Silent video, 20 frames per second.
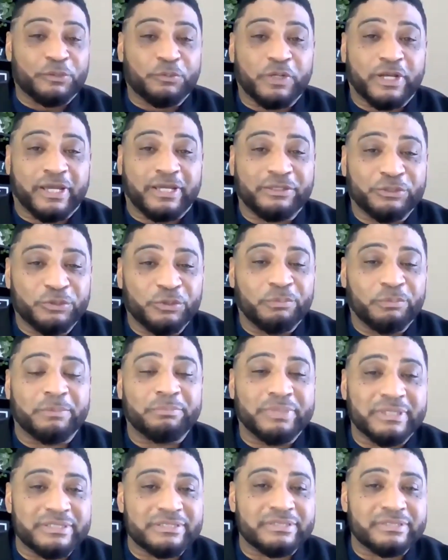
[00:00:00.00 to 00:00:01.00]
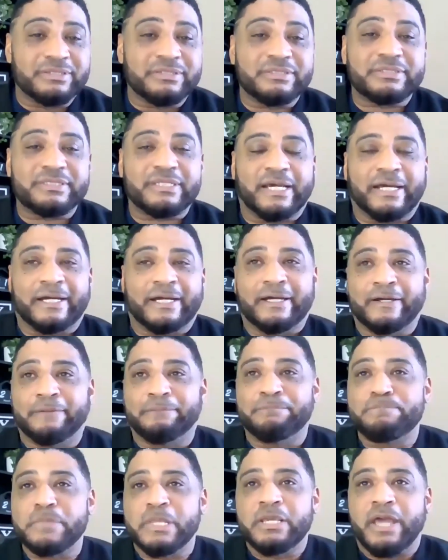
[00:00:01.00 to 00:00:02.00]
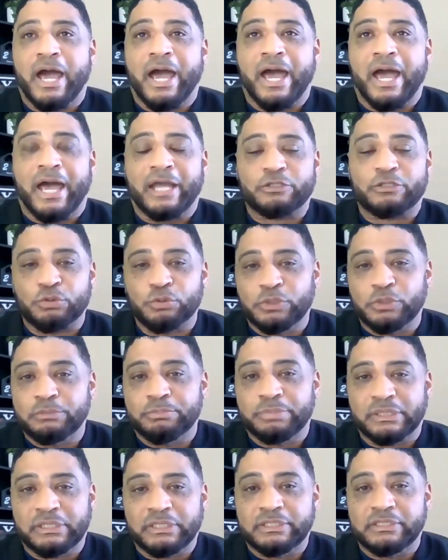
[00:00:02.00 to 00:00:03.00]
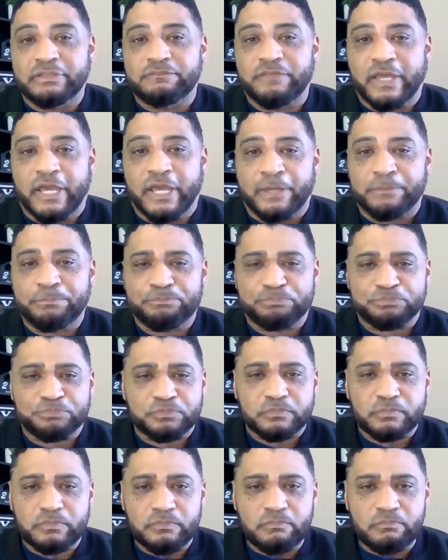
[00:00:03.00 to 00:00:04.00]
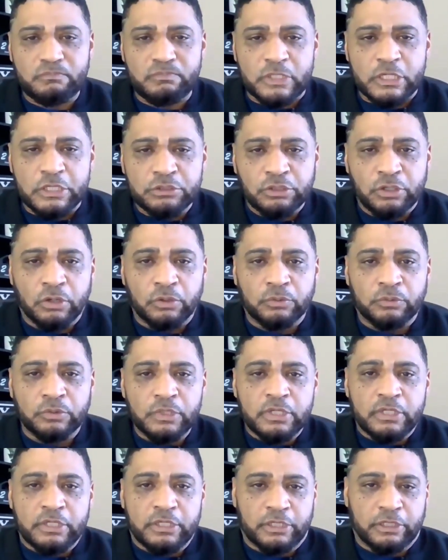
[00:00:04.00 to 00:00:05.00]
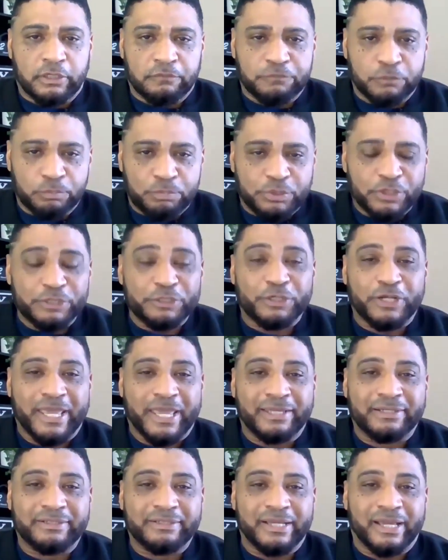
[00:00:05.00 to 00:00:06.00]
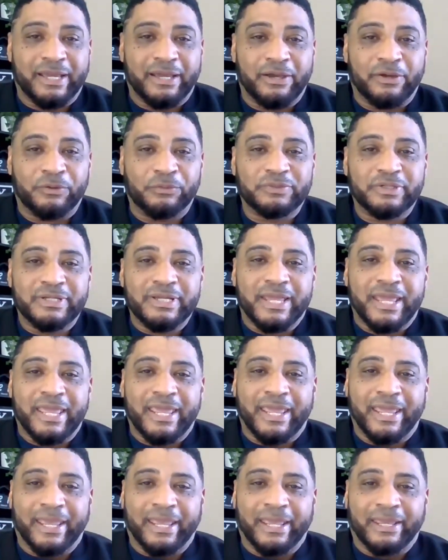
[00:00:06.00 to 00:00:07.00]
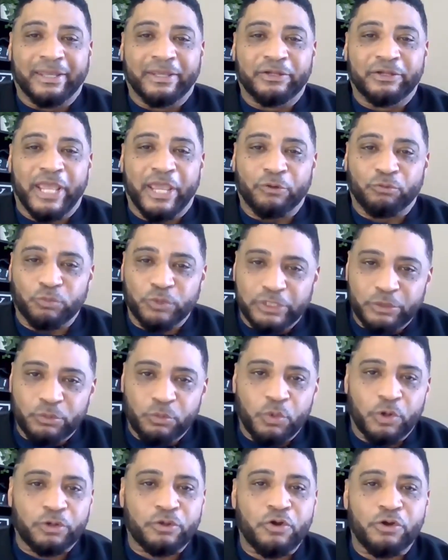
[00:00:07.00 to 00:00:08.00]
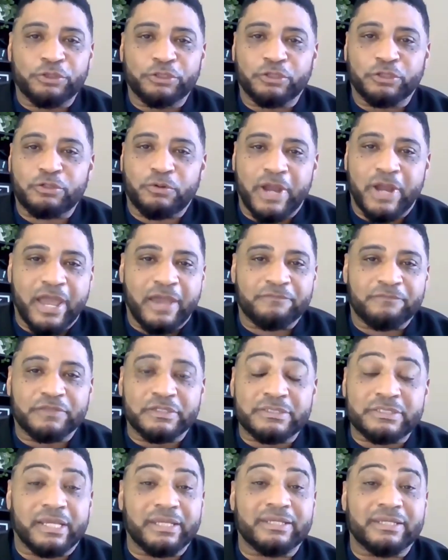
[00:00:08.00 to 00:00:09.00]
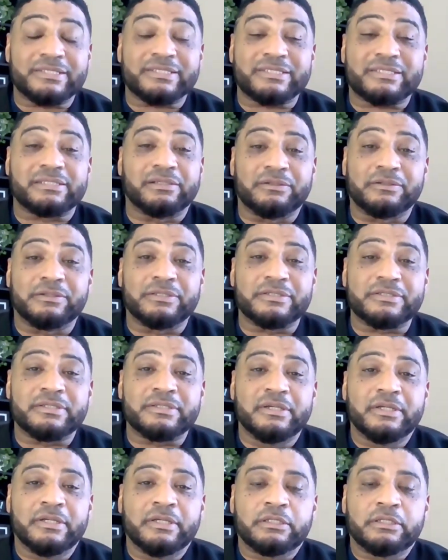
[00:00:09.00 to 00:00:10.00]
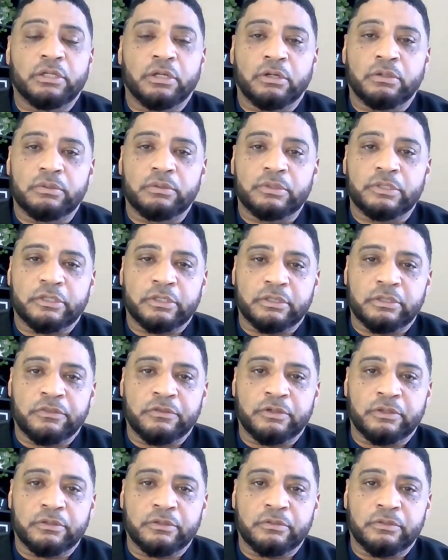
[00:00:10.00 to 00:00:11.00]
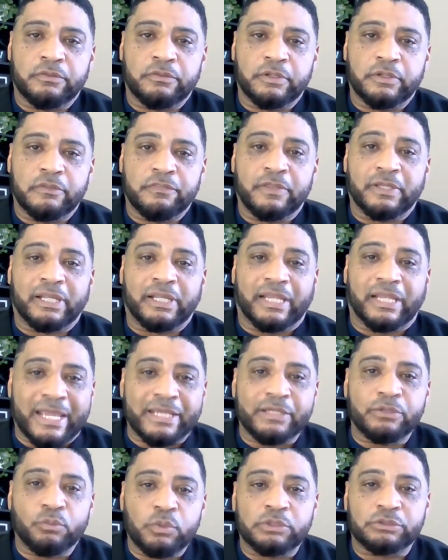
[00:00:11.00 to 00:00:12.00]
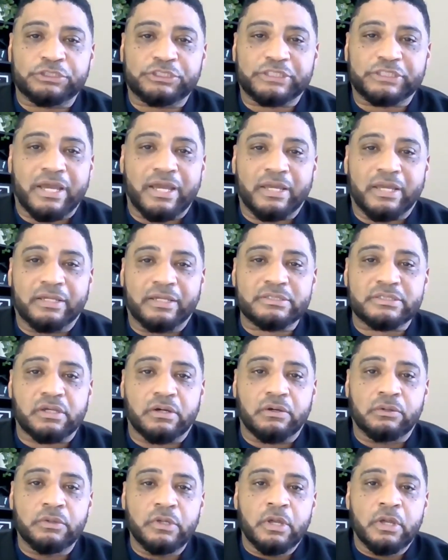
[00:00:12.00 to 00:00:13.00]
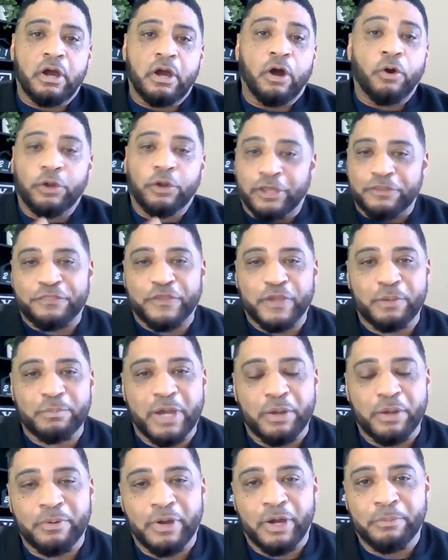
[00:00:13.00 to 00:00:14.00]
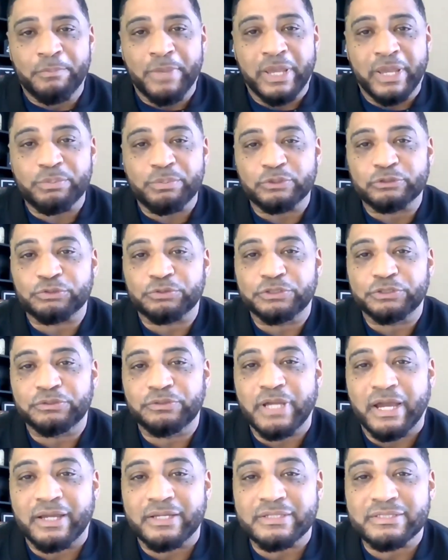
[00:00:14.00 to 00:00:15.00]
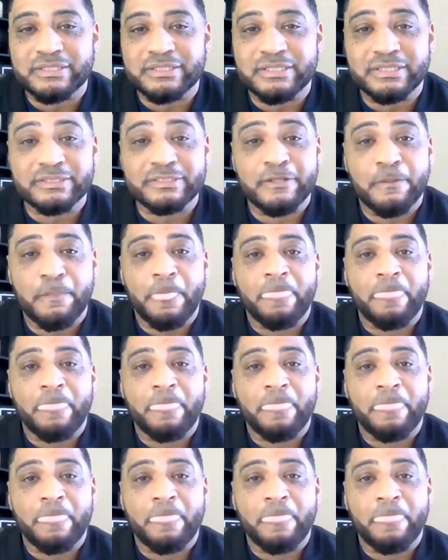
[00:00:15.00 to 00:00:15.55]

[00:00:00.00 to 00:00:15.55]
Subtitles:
what I do in my business. I truly believe that, if you put your head down and really work on your craft and take it serious, the light will shine. So, another thing about a maple tree, you guys, is